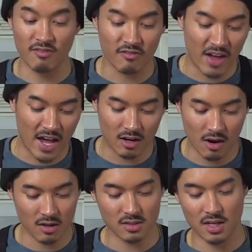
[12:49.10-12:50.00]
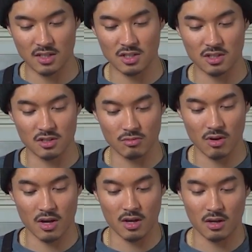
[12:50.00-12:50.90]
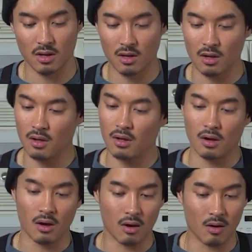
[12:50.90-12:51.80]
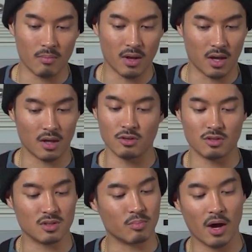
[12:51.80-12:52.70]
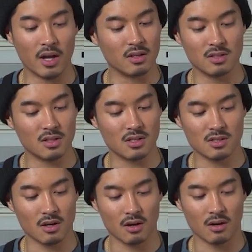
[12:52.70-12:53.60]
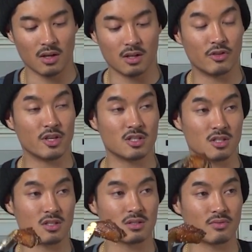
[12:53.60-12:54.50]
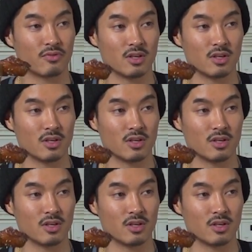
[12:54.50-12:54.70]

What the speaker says: fat content's just right. Oh man, you just bite into this sucker. This is